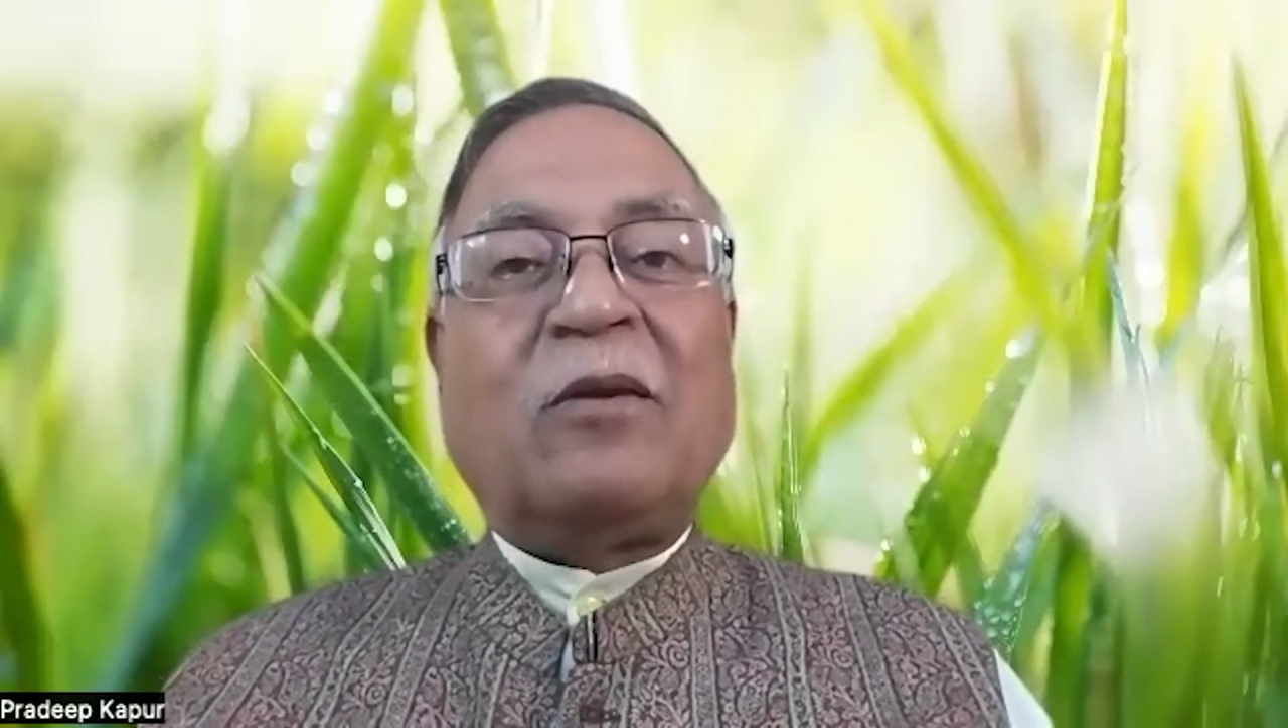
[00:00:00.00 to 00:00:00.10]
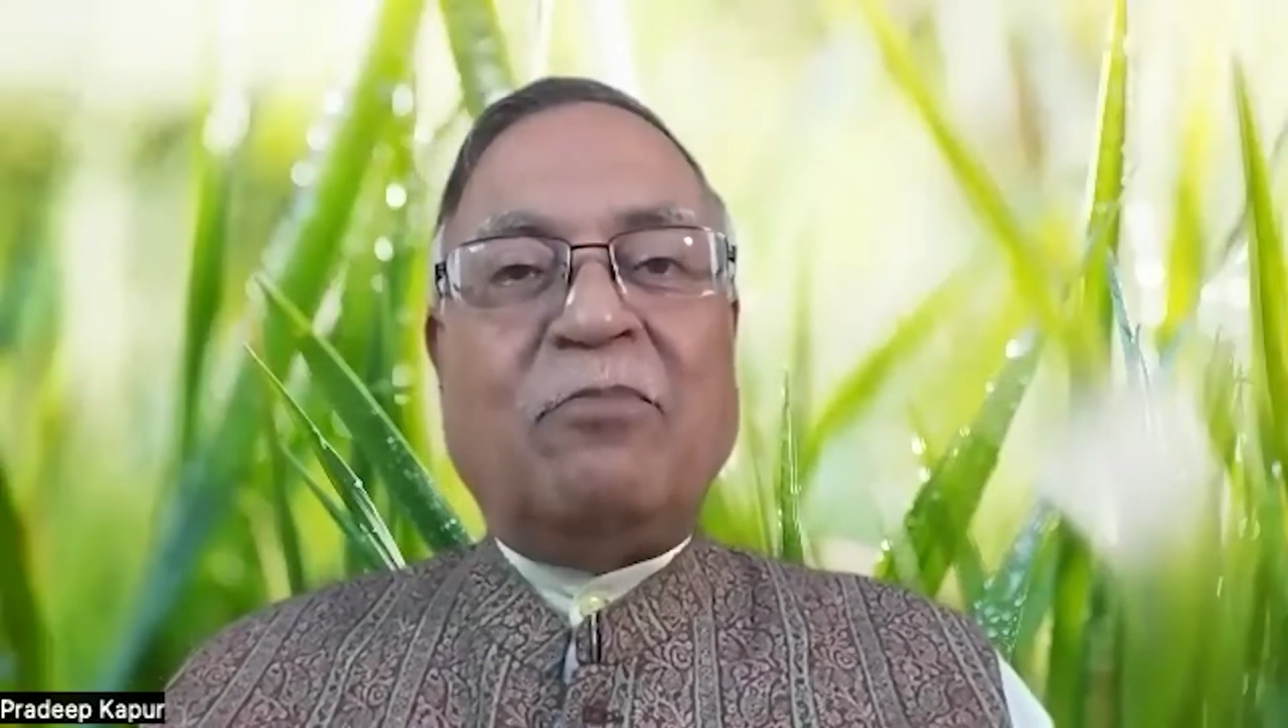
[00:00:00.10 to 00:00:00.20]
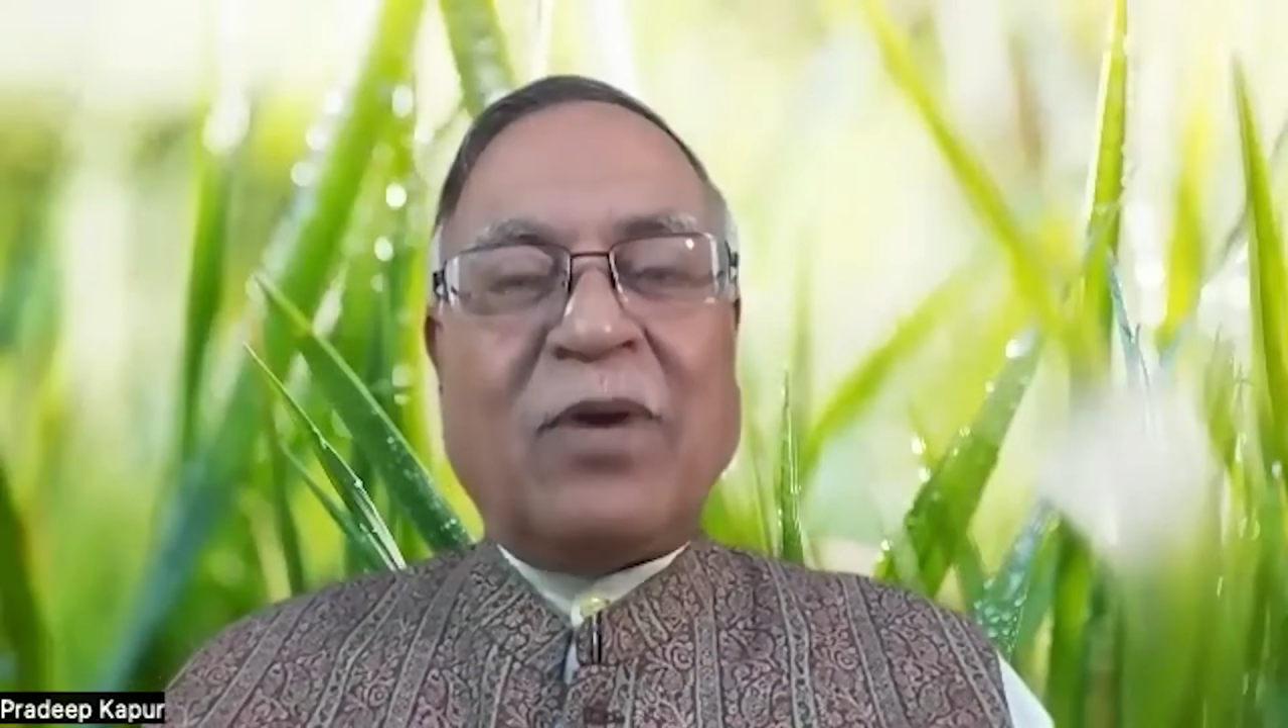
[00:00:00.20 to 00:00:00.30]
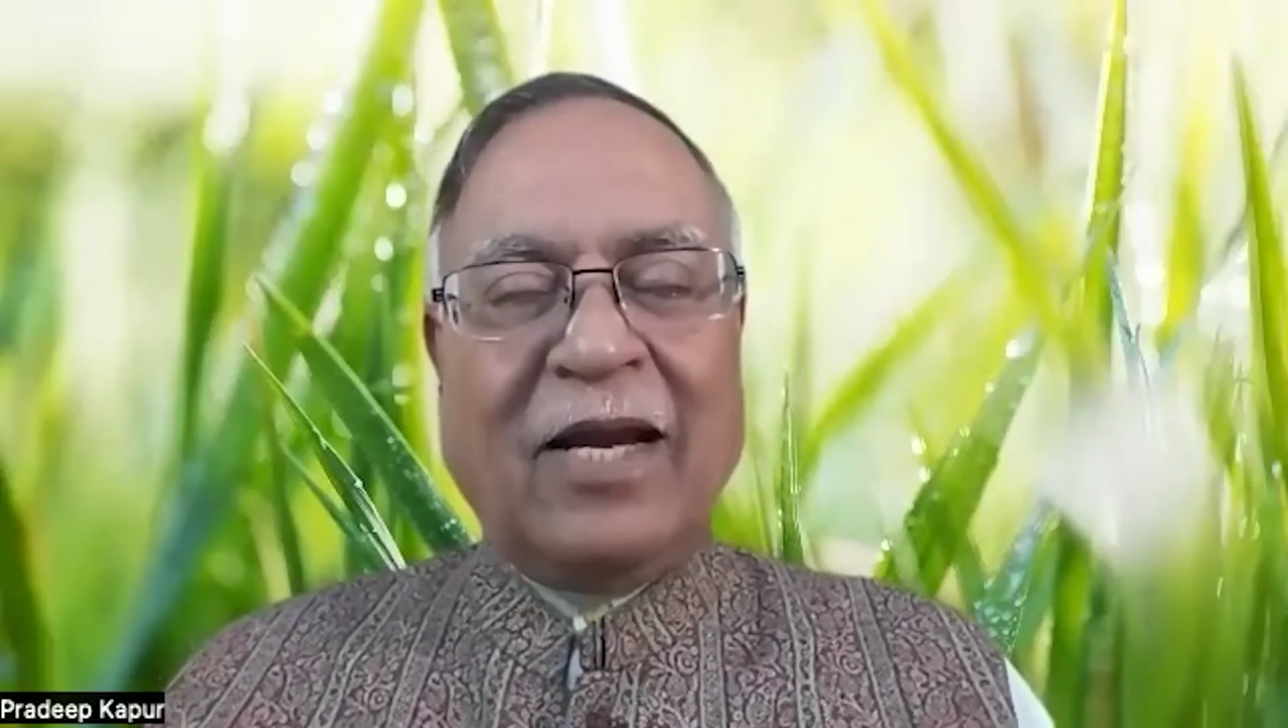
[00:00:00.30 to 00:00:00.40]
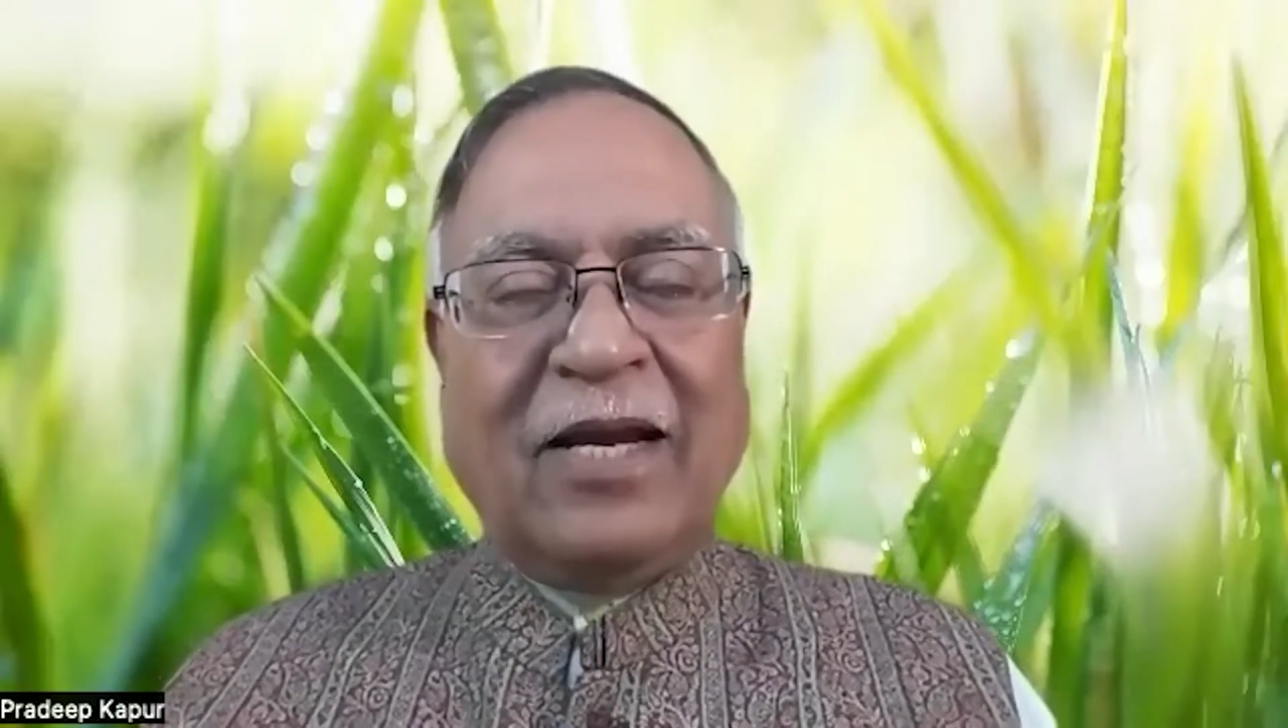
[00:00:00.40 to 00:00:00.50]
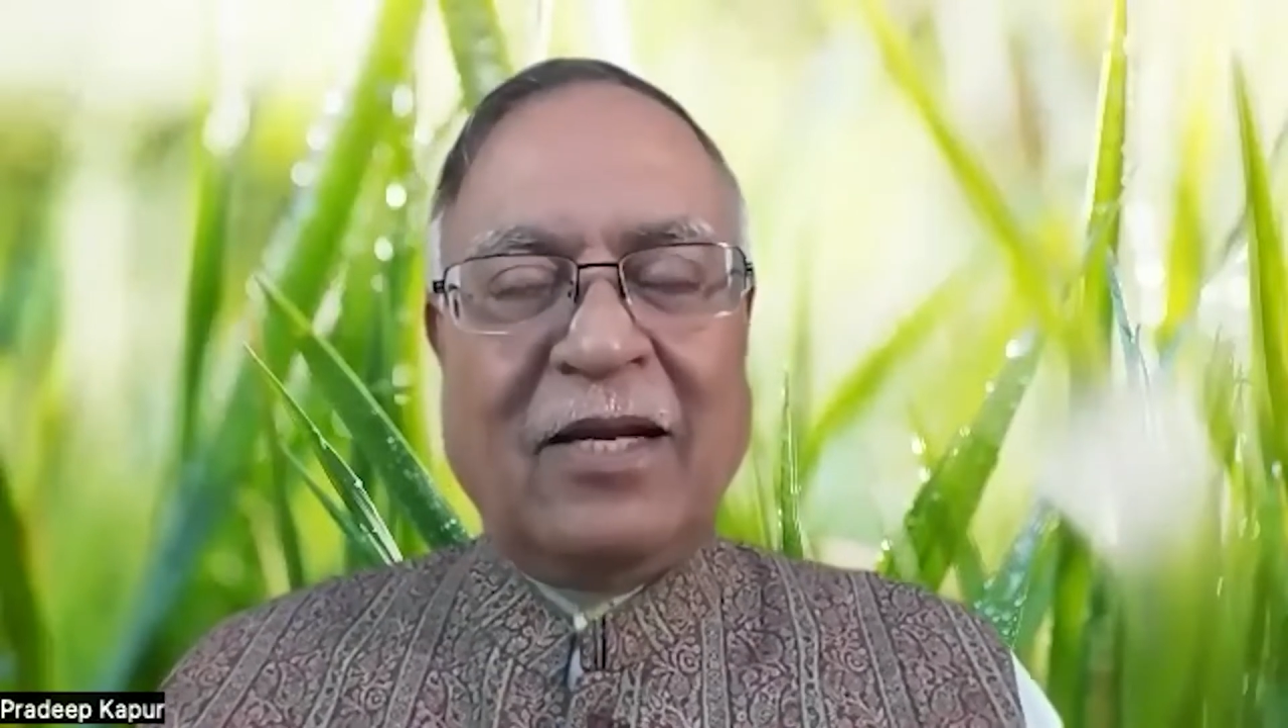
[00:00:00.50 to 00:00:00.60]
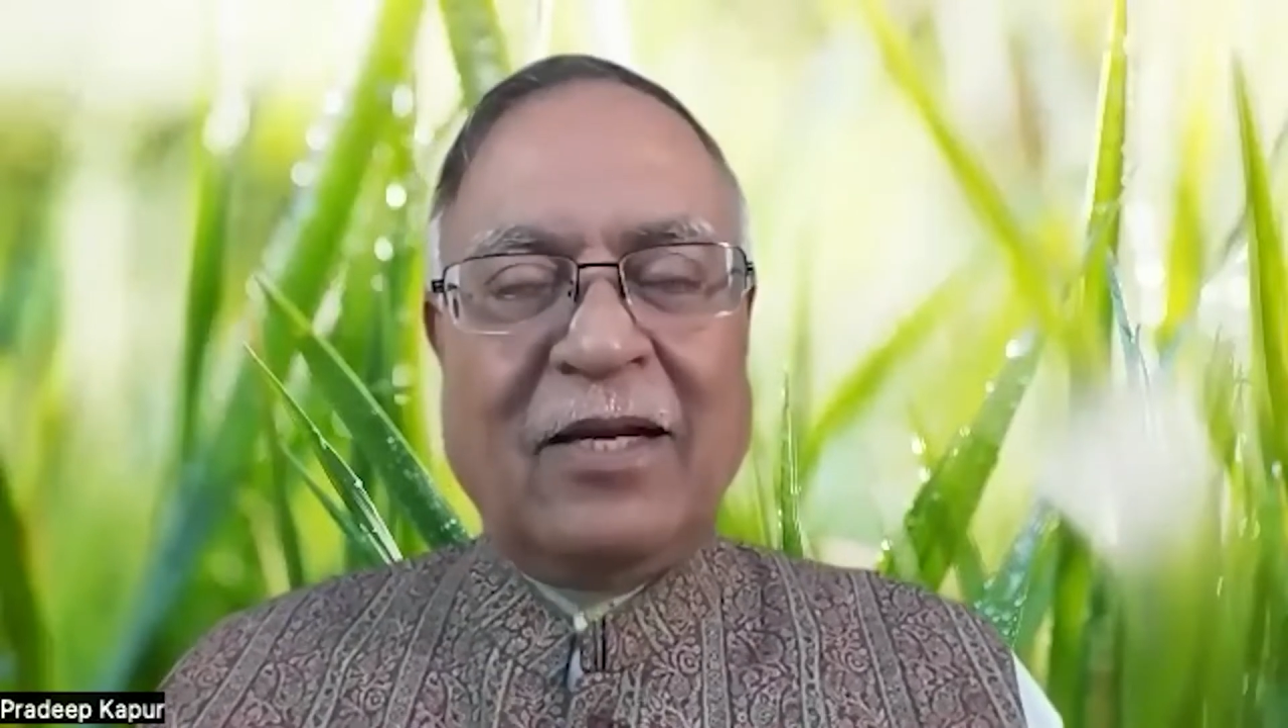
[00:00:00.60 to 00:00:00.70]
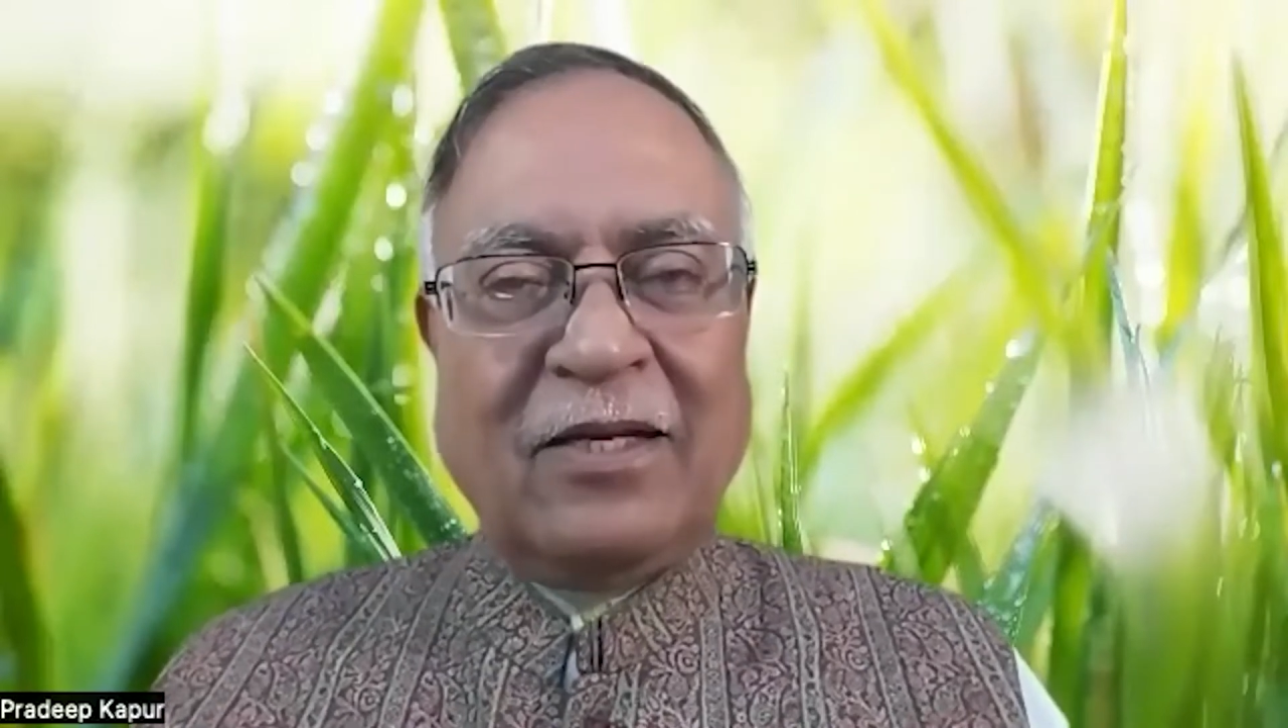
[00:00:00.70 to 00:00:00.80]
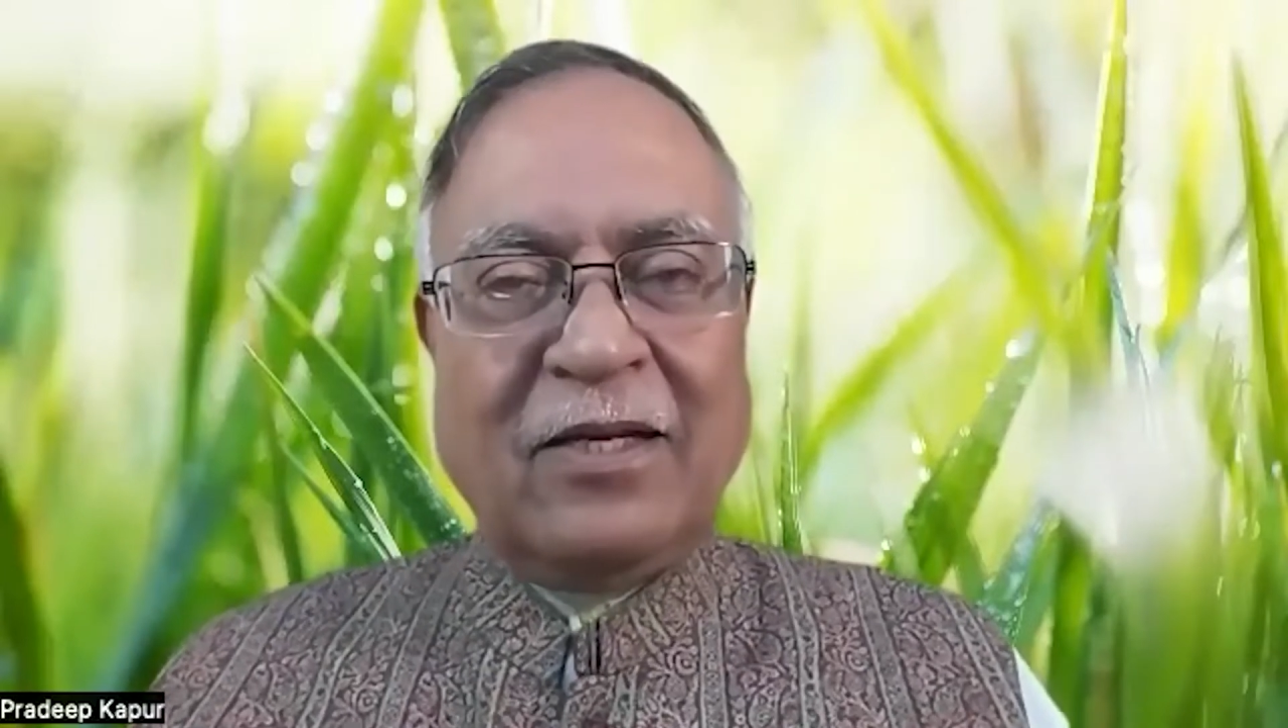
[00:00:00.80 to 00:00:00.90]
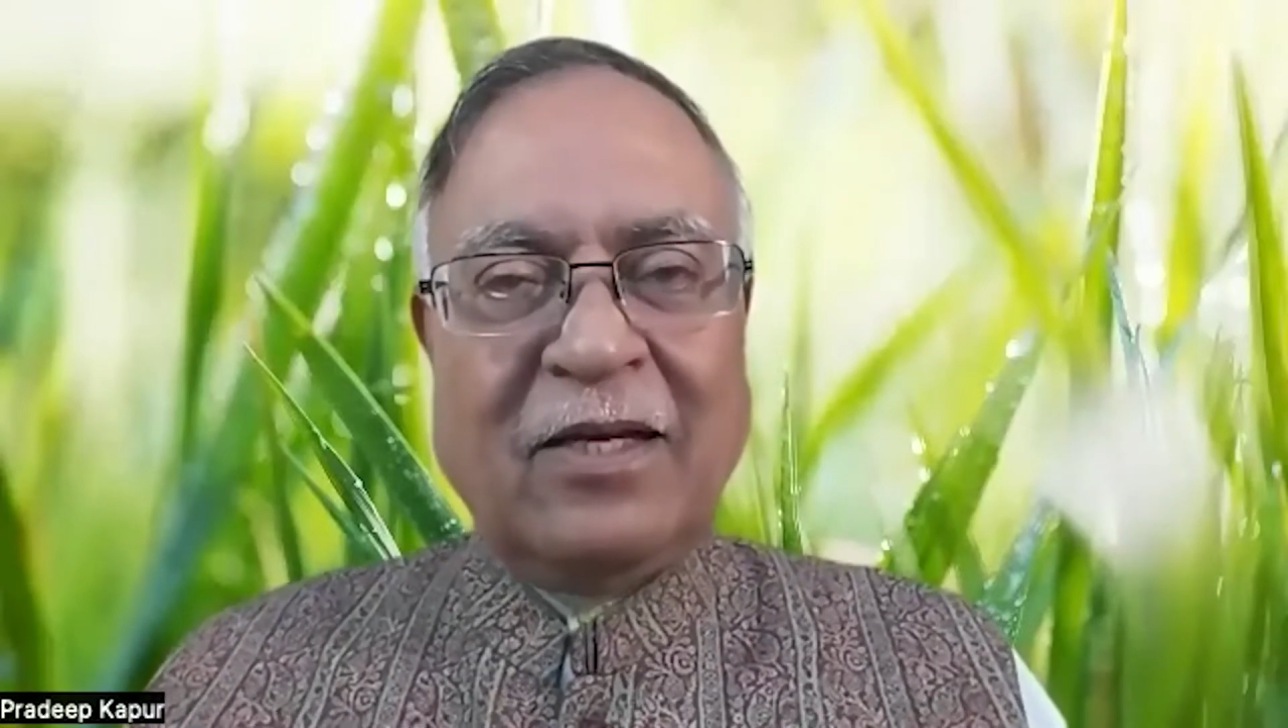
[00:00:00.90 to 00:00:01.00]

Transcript: brand.